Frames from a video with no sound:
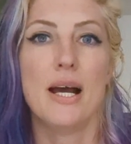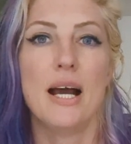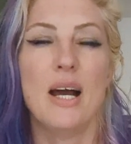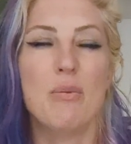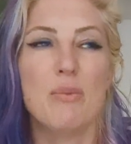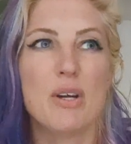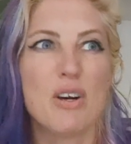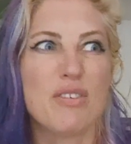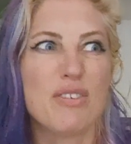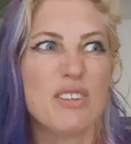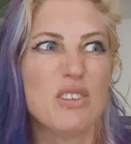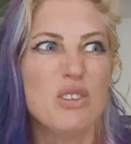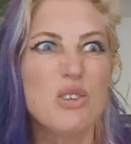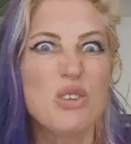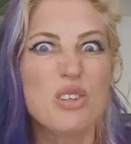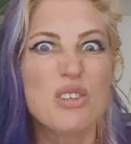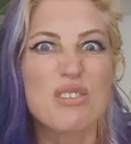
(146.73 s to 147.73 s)
And we
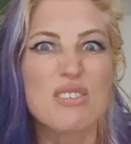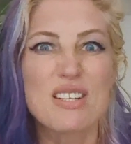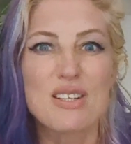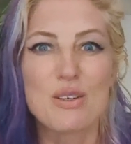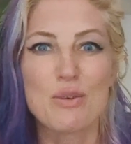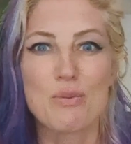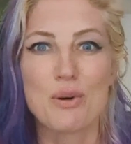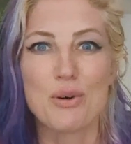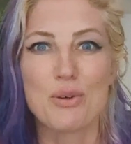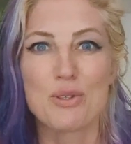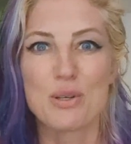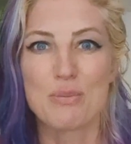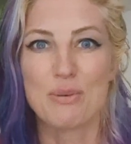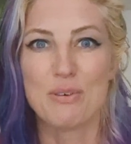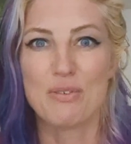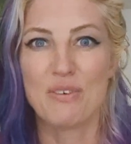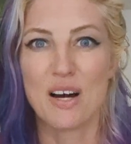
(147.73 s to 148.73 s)
often look to the world to
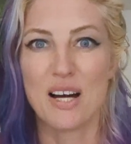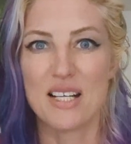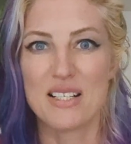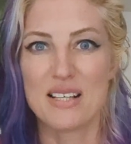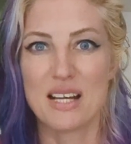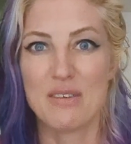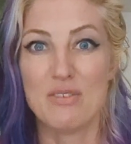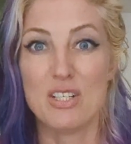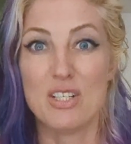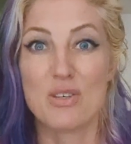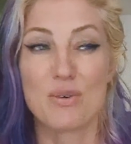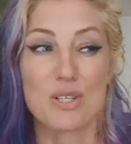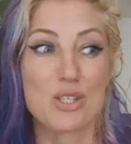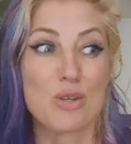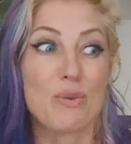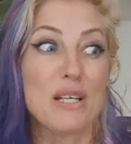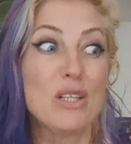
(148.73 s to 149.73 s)
provide safety to
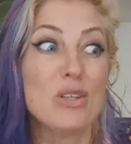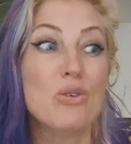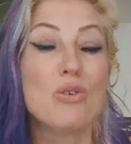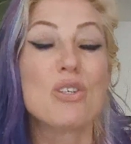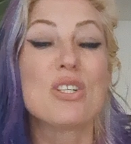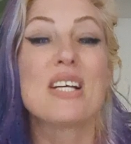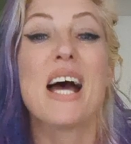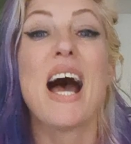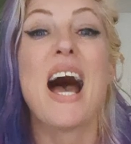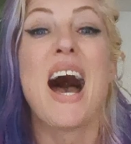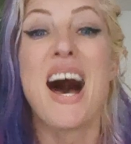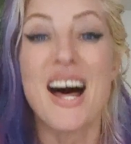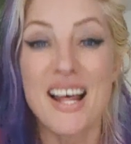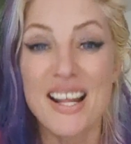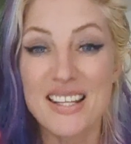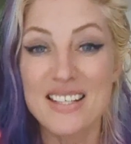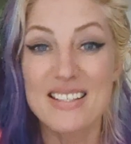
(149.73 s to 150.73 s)
us, or we look to
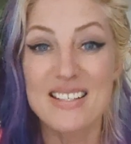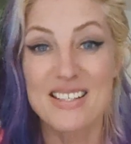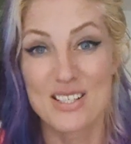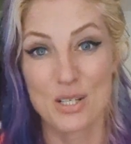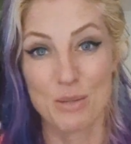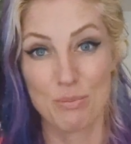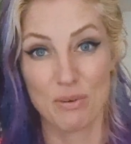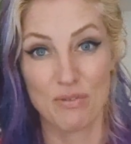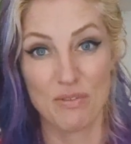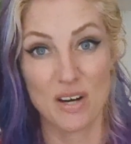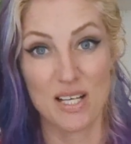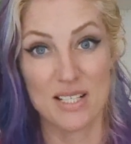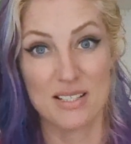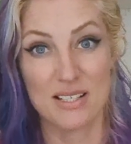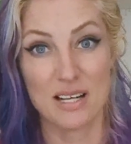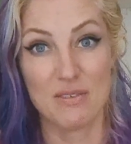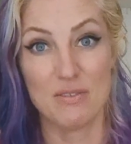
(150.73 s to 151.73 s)
others to
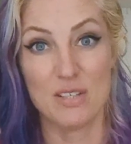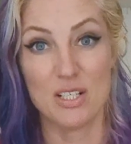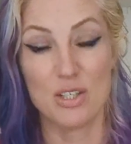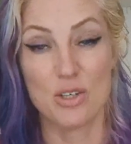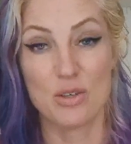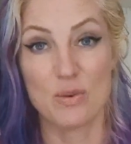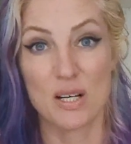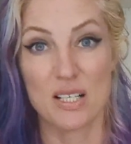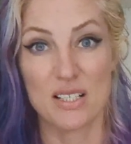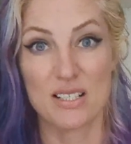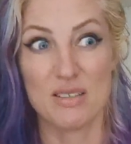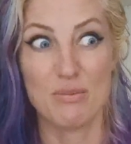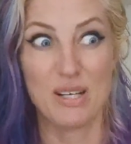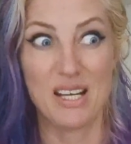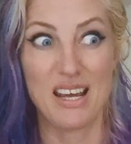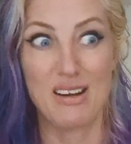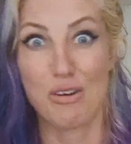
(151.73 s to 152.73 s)
provide safety to us,
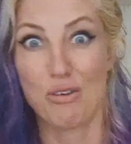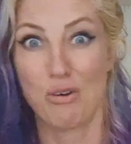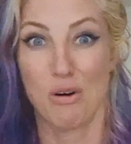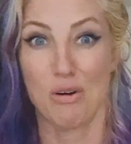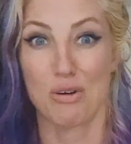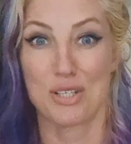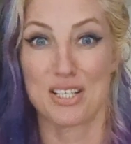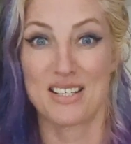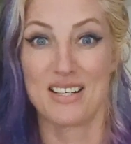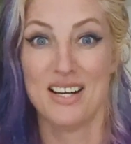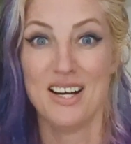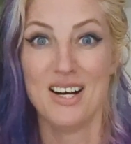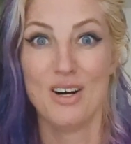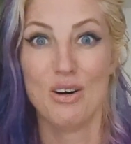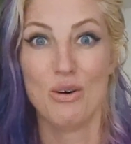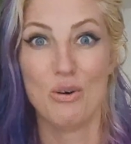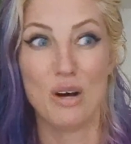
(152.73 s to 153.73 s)
and we get cross
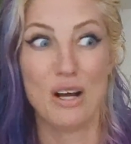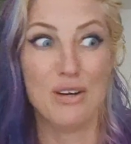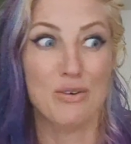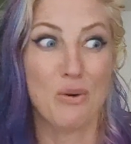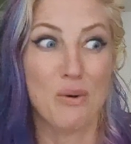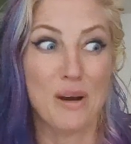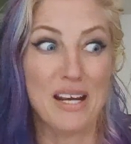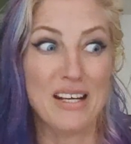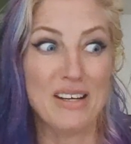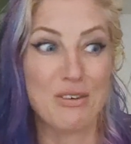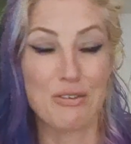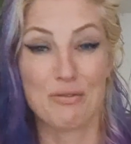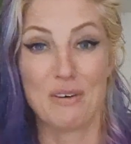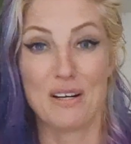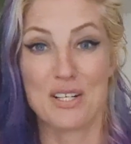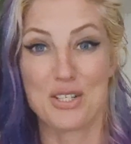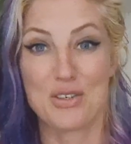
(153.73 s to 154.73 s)
or annoyed or
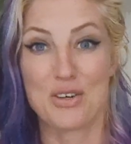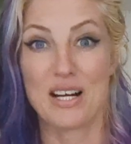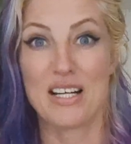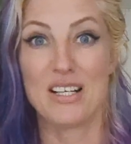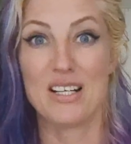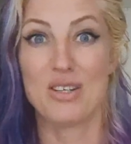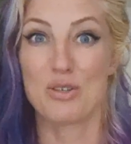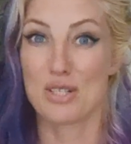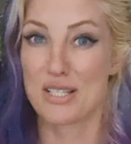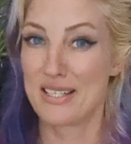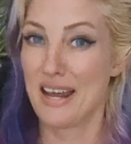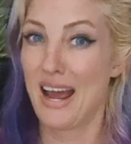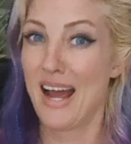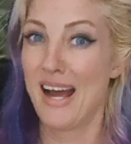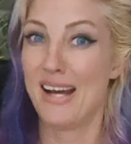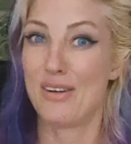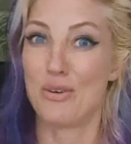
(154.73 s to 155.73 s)
frustrated or
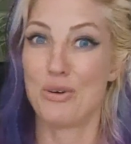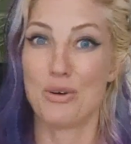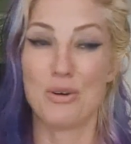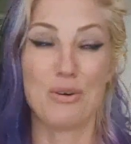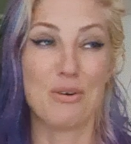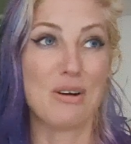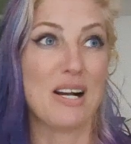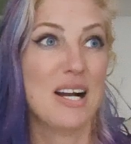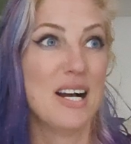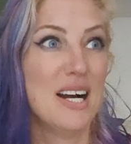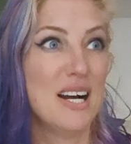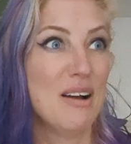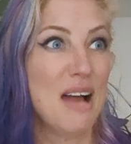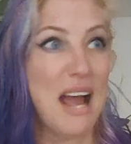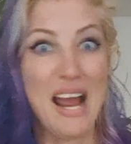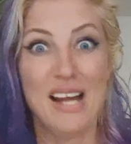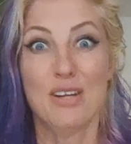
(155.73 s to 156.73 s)
sad or
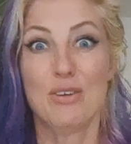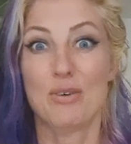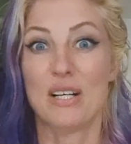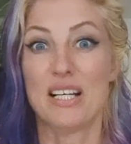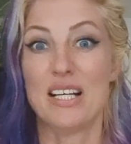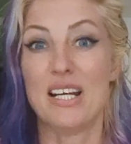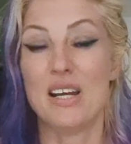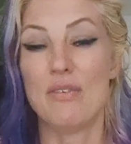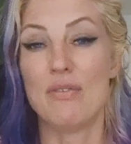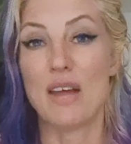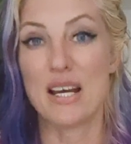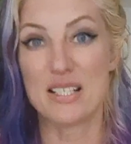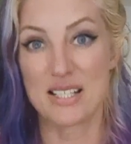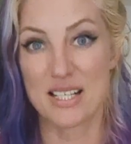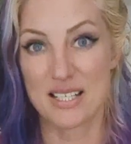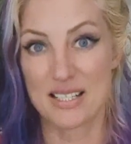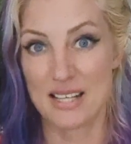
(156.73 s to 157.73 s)
angry if
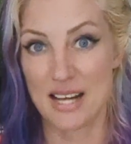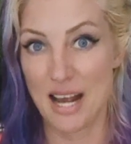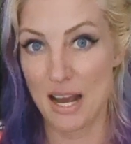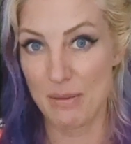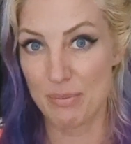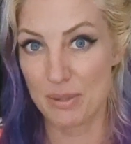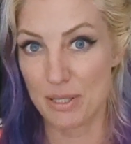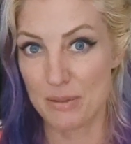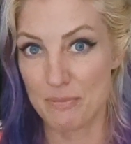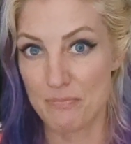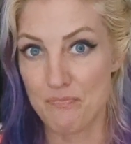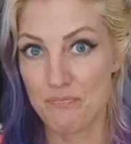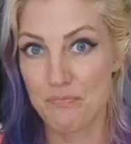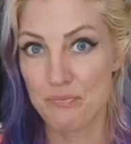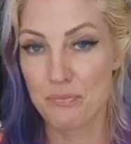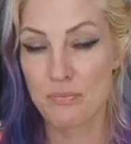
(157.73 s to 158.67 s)
that doesn't happen.